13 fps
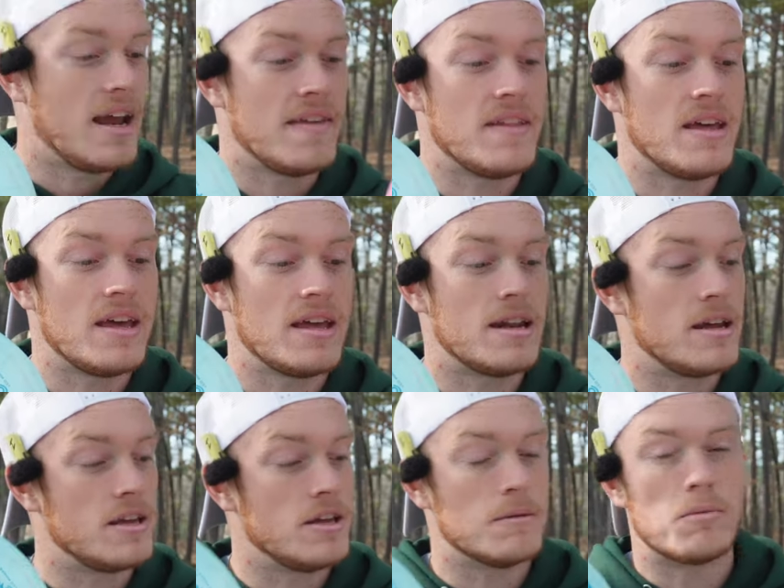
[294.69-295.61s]
and then
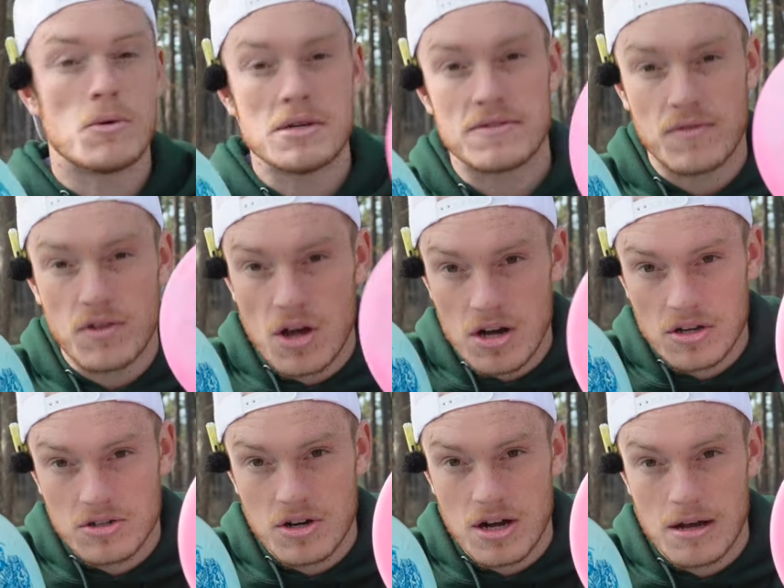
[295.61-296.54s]
your boy's
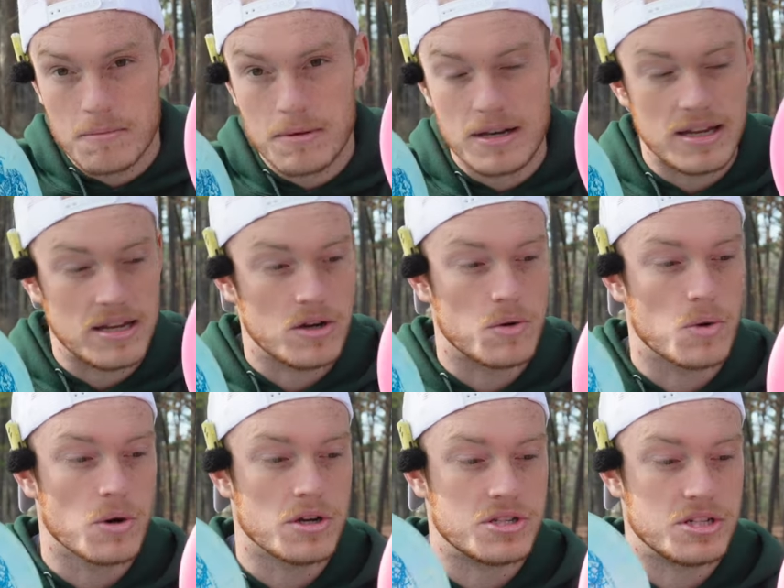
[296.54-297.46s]
Vlog Drop Neo
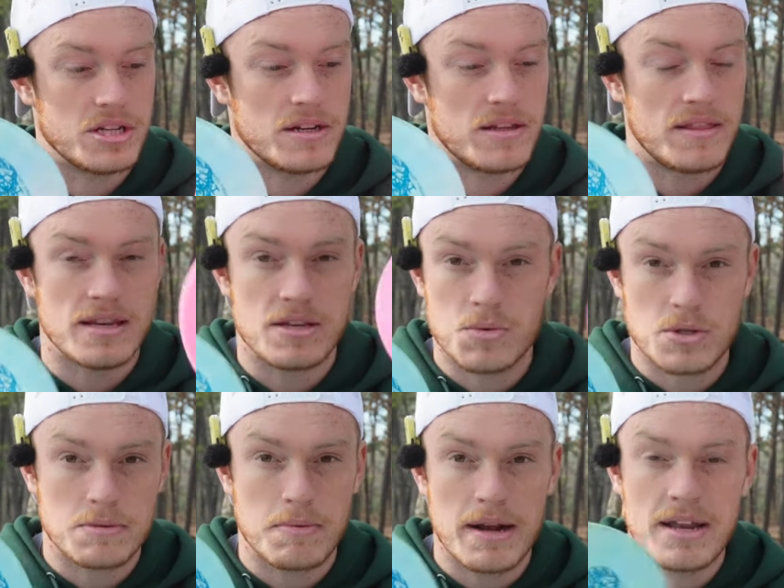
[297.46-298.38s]
Origin. This
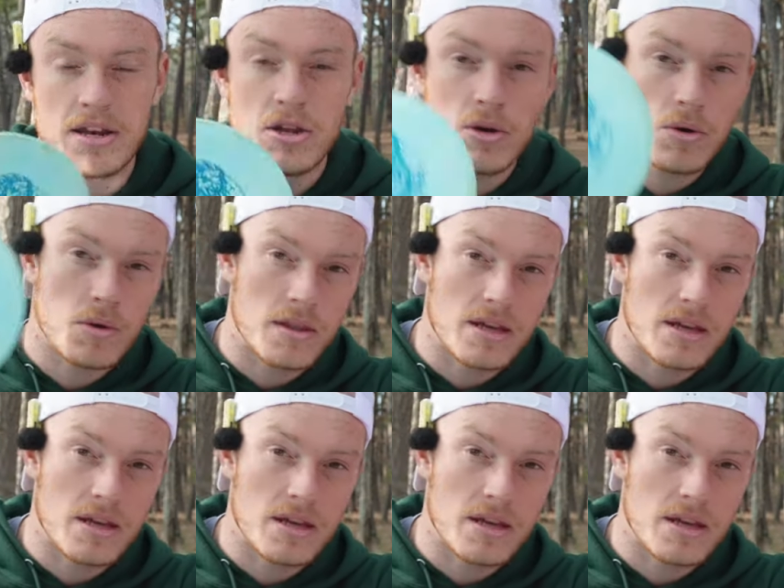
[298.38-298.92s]
one's brand new.